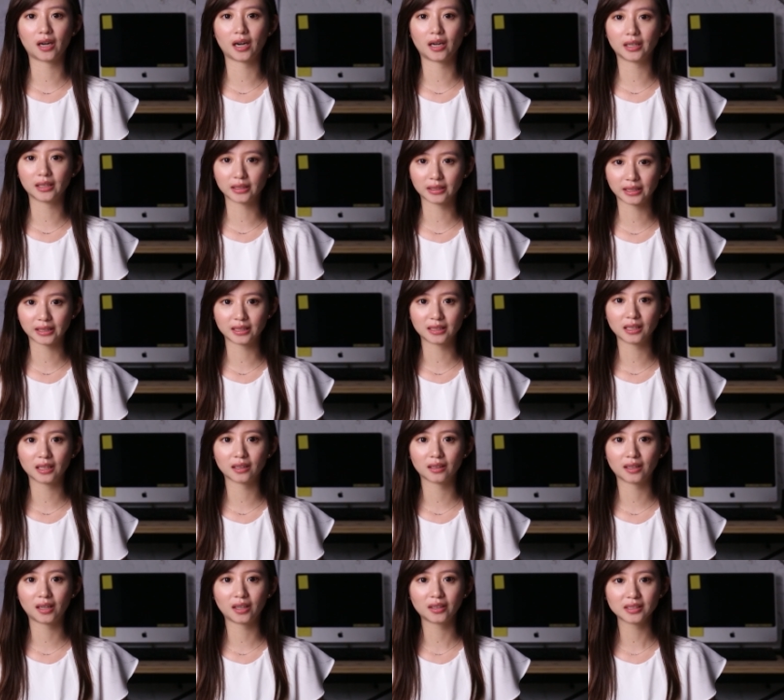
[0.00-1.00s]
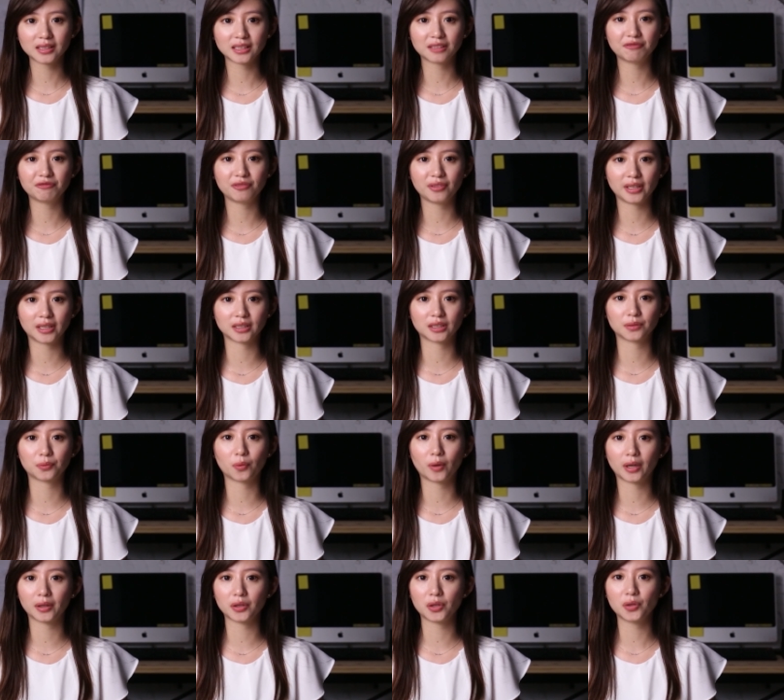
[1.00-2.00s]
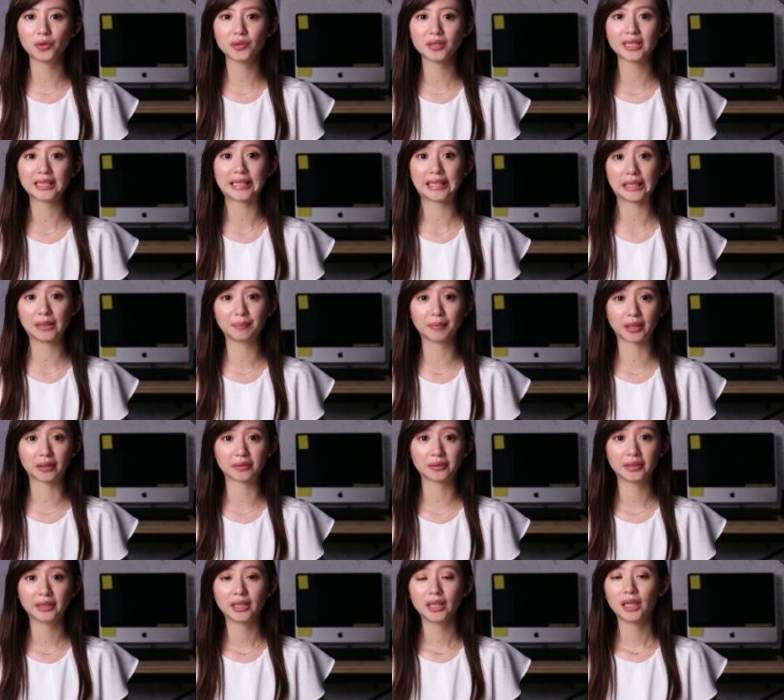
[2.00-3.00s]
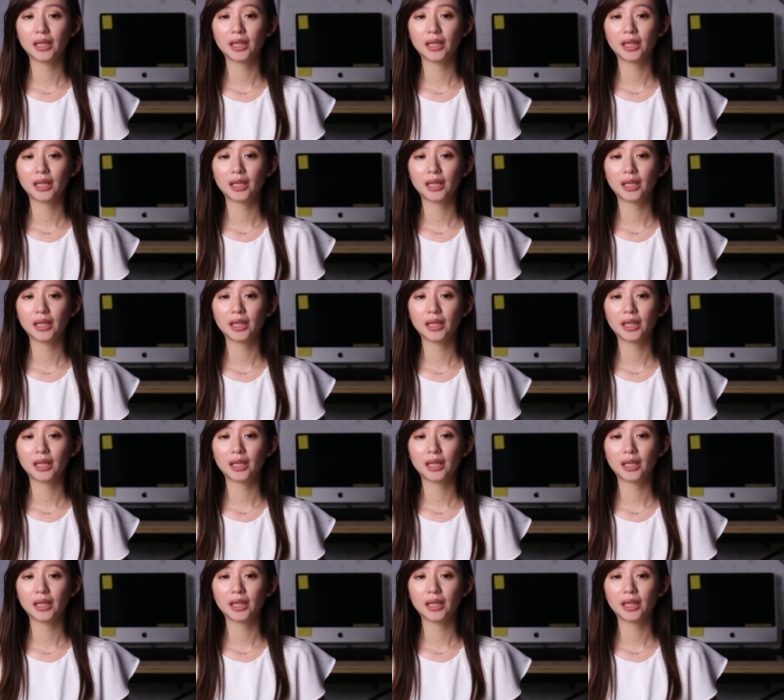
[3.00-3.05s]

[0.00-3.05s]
are constant fears while using email.